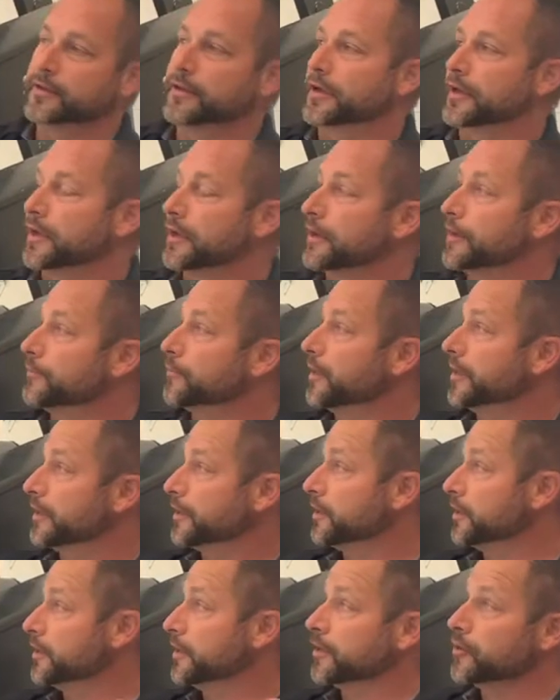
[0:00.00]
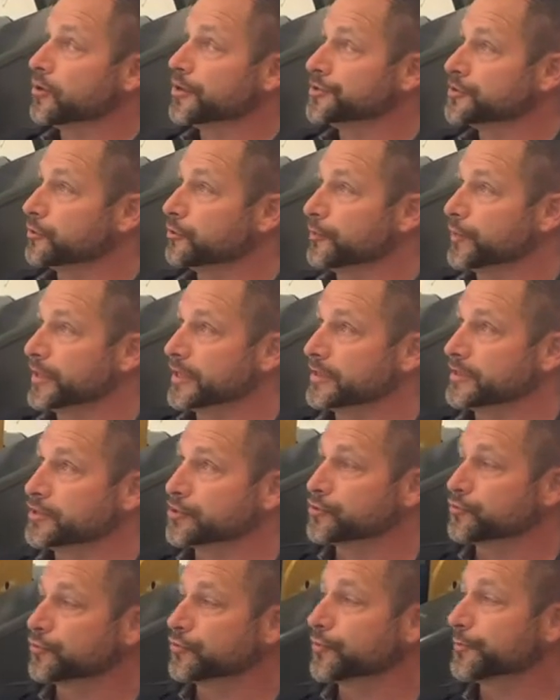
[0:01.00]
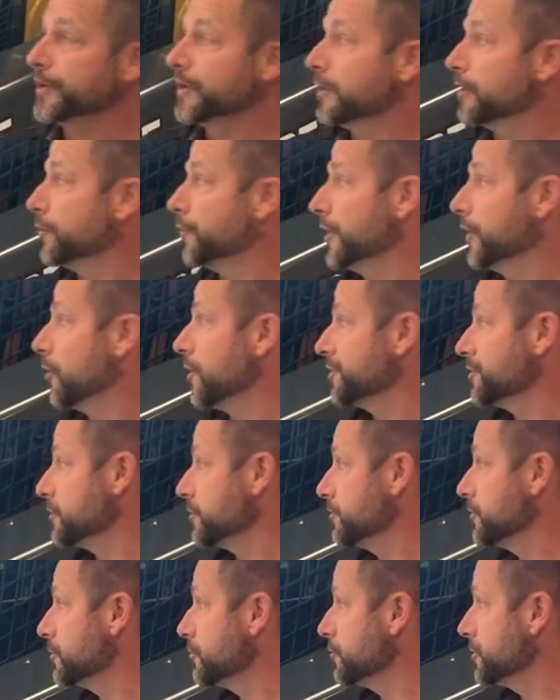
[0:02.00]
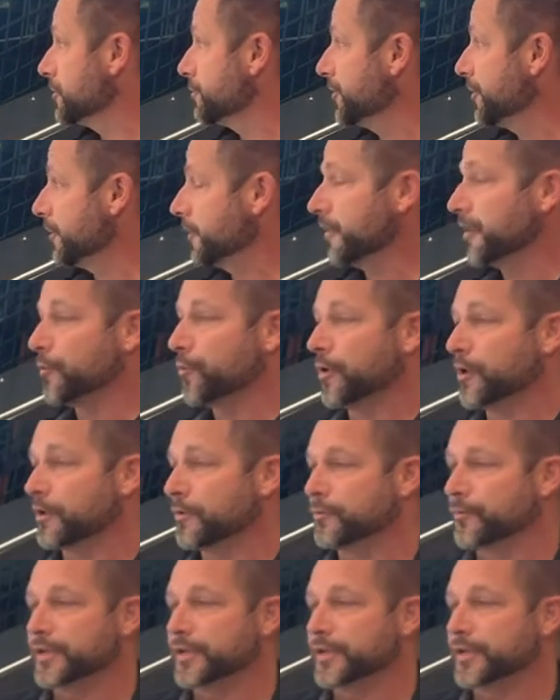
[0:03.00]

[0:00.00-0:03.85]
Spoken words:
And also within this room here, we also do some theory work.